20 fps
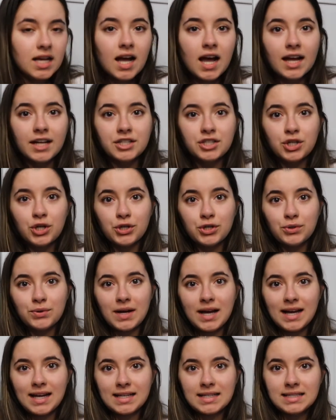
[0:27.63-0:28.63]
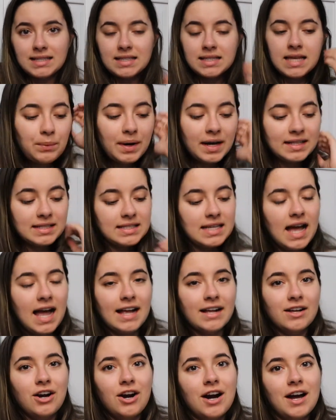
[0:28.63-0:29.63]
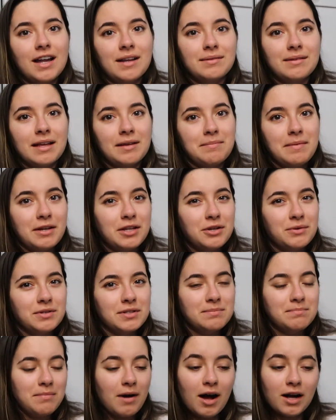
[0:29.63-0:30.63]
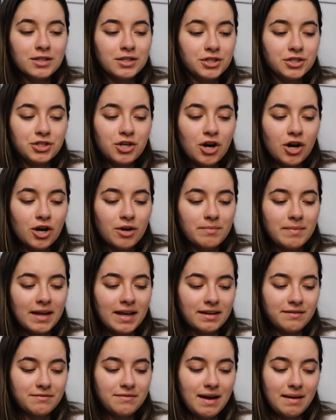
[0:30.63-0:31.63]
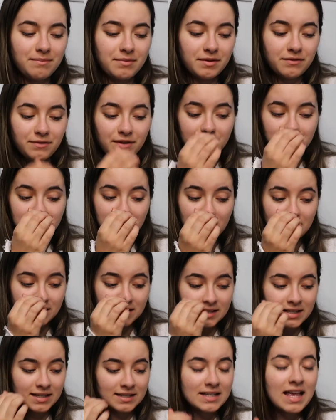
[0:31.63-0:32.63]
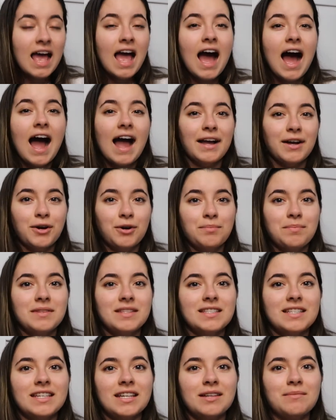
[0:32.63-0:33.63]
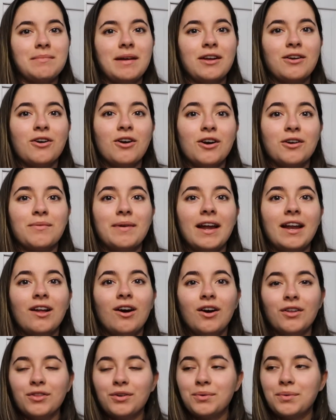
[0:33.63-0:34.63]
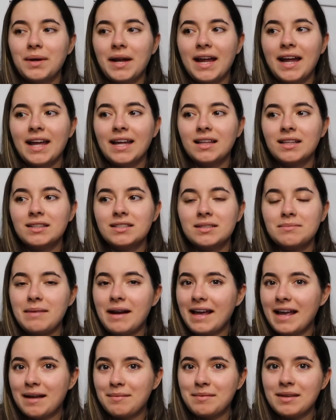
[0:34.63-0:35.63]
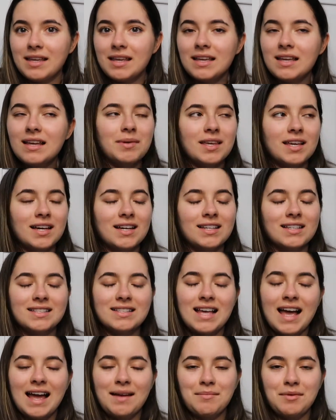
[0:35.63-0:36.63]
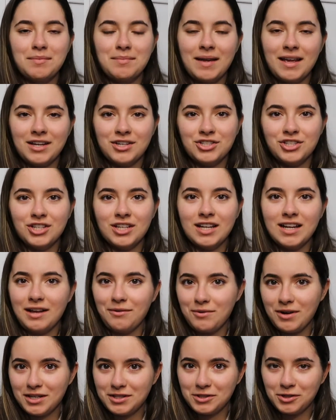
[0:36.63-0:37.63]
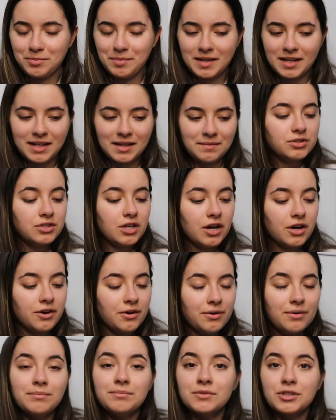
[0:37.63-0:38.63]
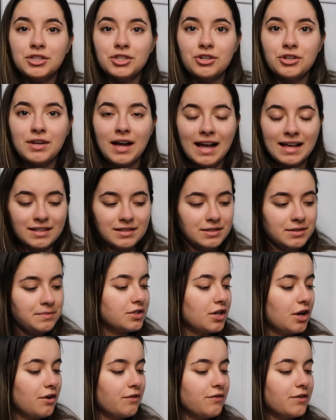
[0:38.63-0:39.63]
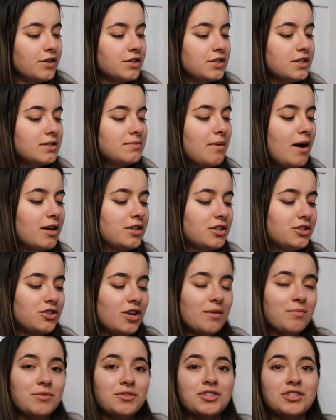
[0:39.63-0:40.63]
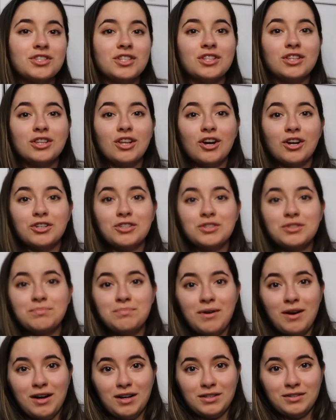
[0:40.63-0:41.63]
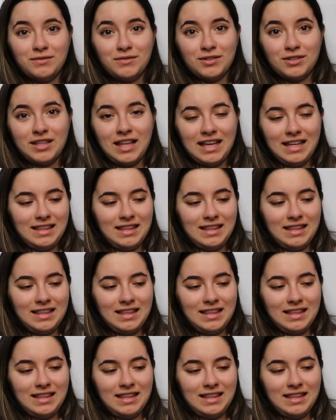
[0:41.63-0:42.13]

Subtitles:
I'd show you guys what I got in like my newest boxycharm and FabFitFun box, because I opened it in my car ride on the way to Miami because I'm impatient and I wanted to open it. So I'm gonna show you guys. So first is boxycharm, which is the largest box for like